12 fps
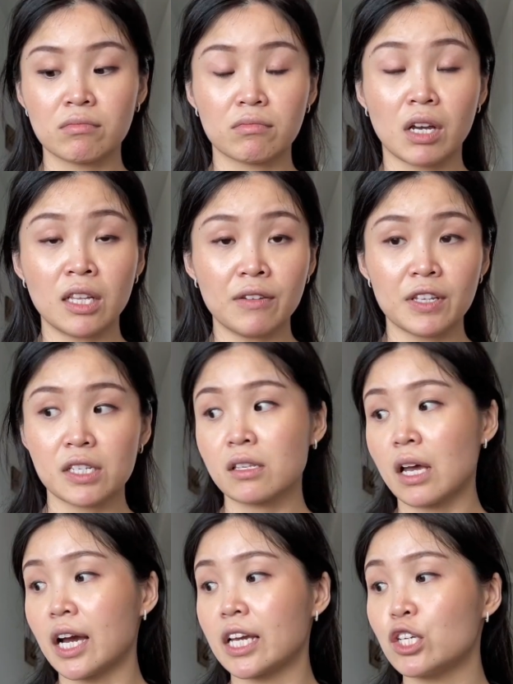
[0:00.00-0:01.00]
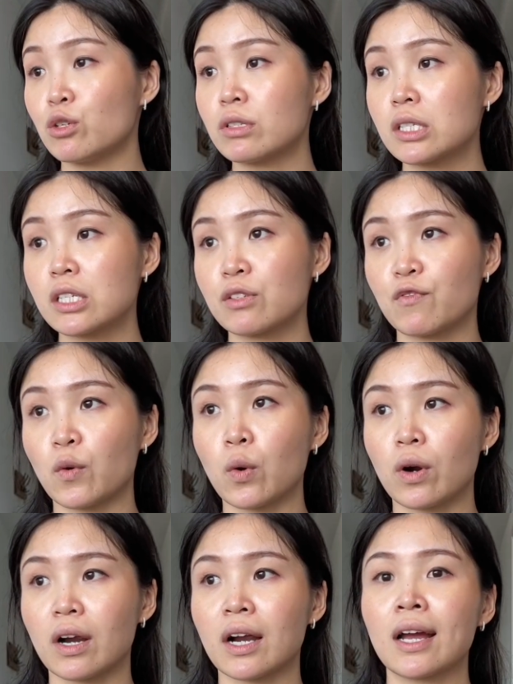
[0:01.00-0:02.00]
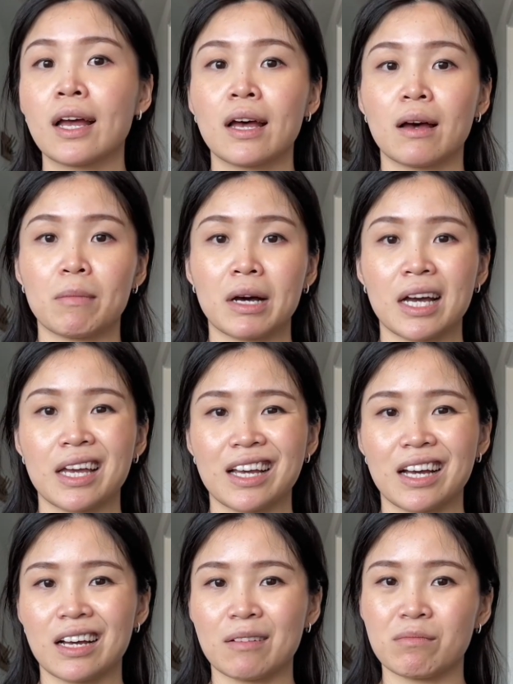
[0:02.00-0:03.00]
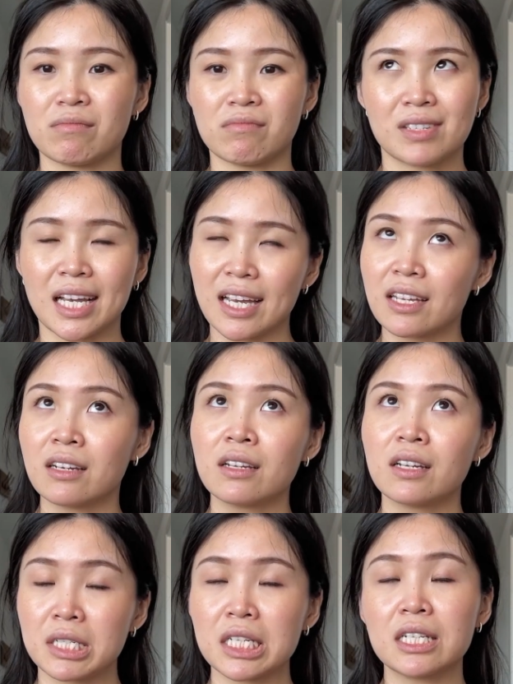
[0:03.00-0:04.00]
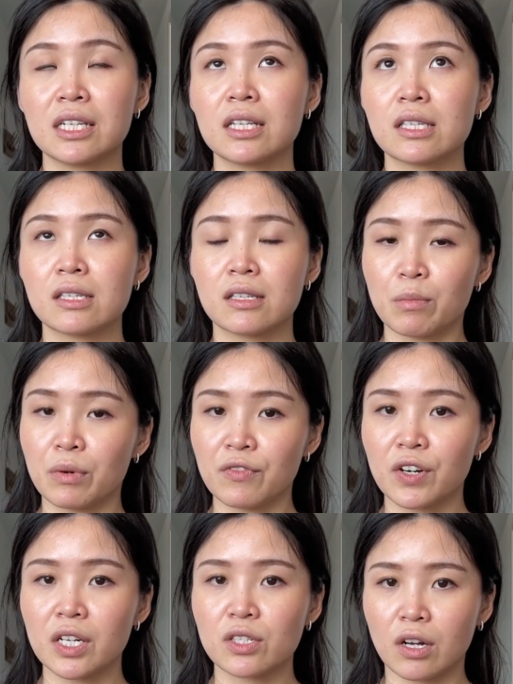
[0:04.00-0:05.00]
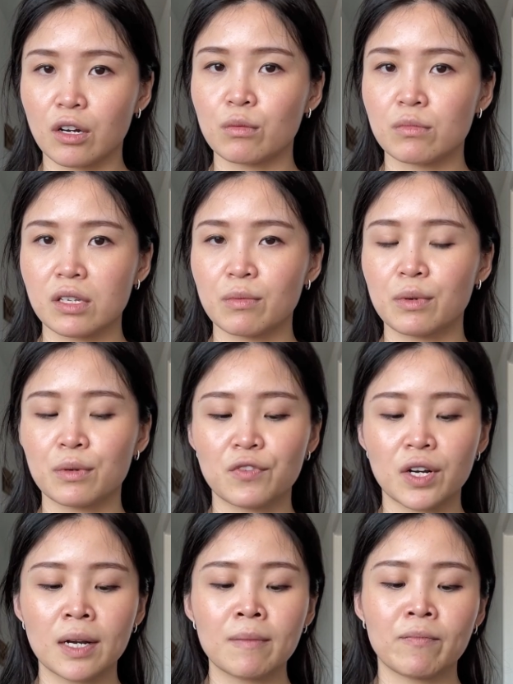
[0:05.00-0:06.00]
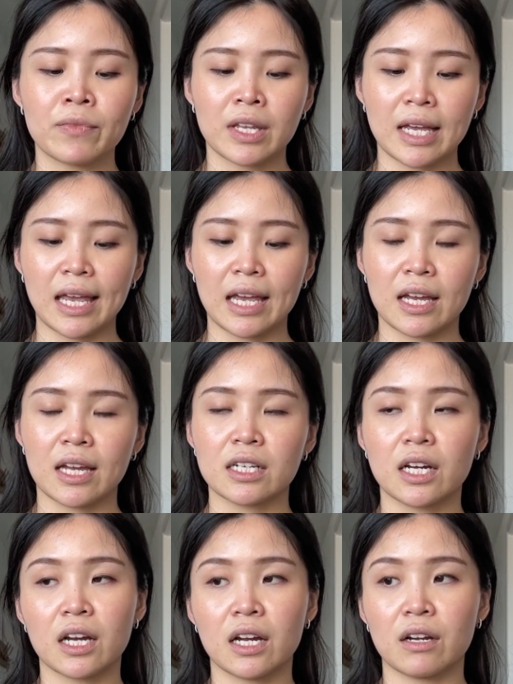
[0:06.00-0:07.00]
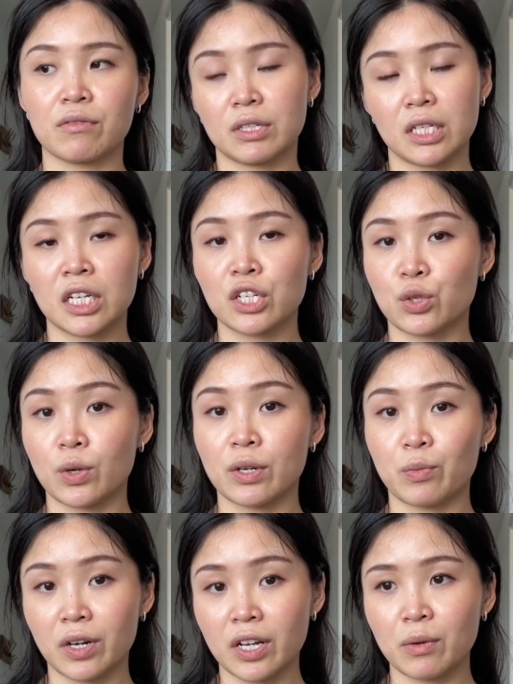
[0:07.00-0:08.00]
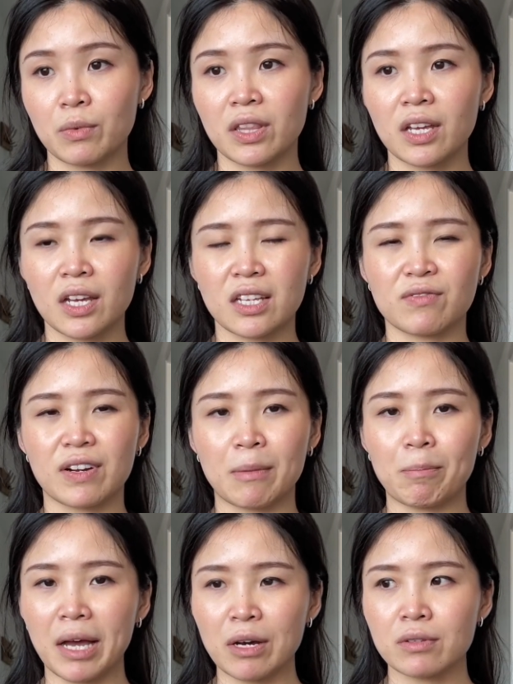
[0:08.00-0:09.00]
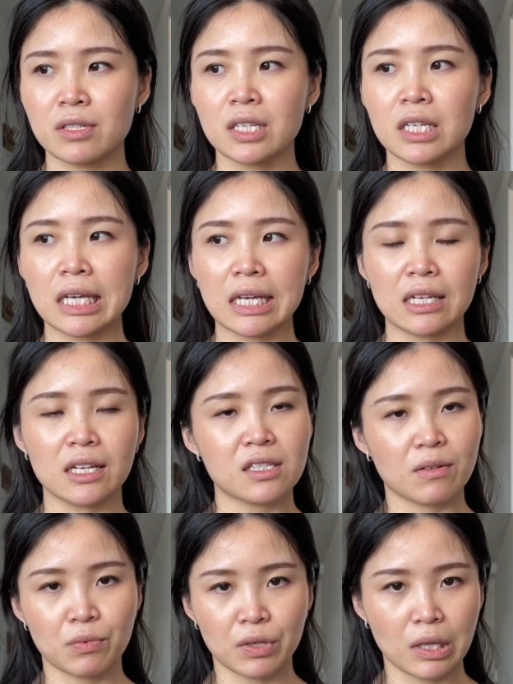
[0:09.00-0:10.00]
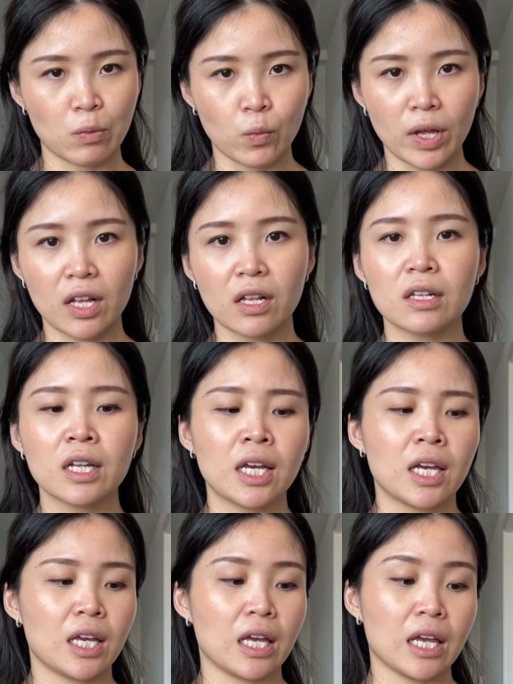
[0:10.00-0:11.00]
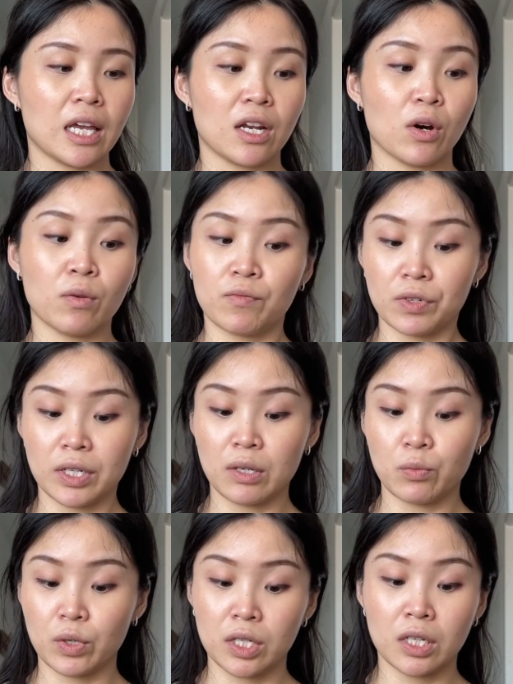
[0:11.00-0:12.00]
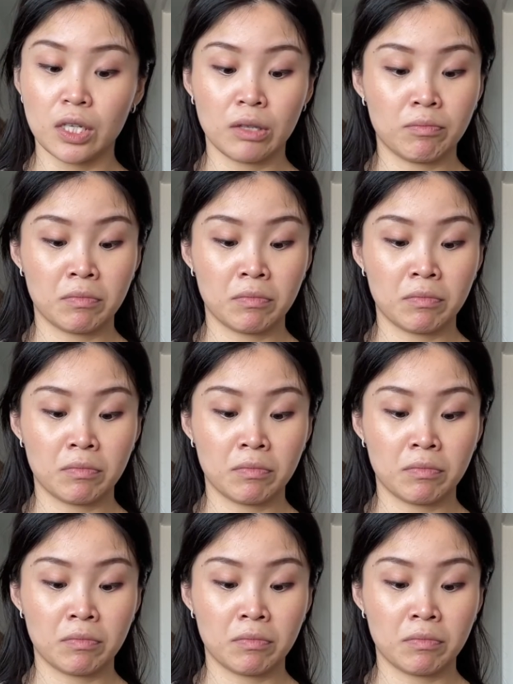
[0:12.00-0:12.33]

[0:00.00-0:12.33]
love this. I used this for my second Petite knit slipover, Stockholm slipover, and I really enjoyed working with it. It's very bouncy. It knits up really well. It hopefully will